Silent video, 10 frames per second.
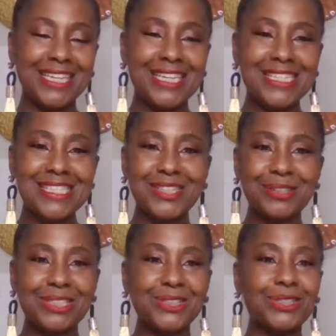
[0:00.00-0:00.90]
consider
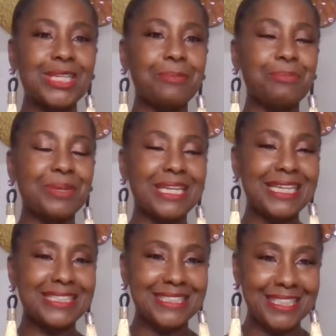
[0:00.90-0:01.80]
it such a
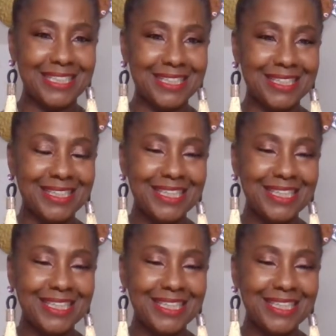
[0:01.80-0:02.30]
blessing